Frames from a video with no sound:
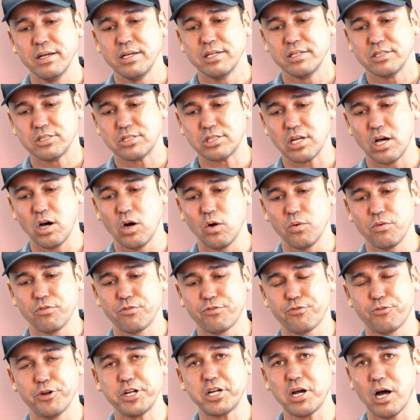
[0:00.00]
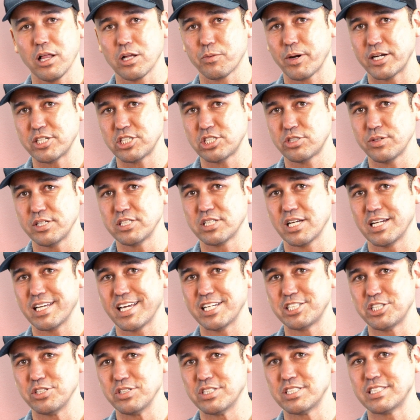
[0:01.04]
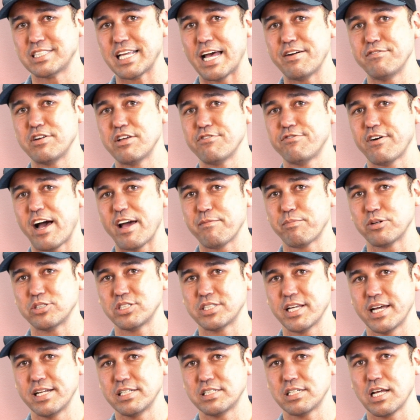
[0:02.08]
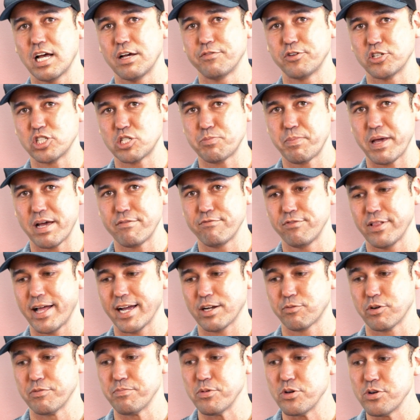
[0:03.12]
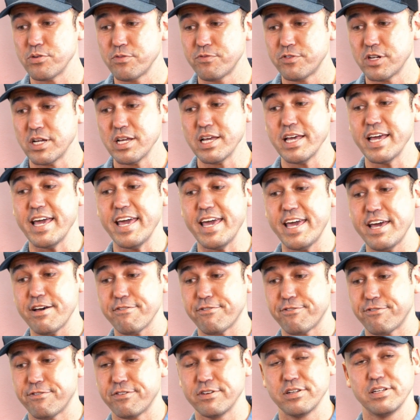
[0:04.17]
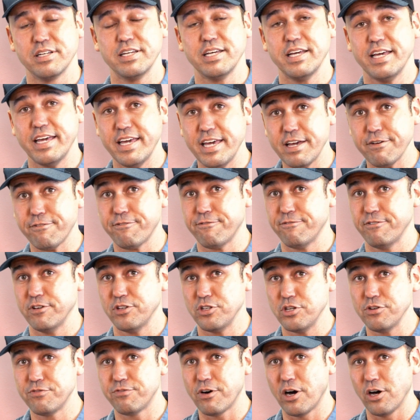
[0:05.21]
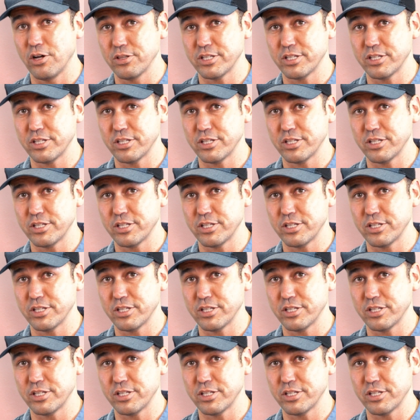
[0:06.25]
So free caller registry is gonna get you 75% of your spam flag removed if you follow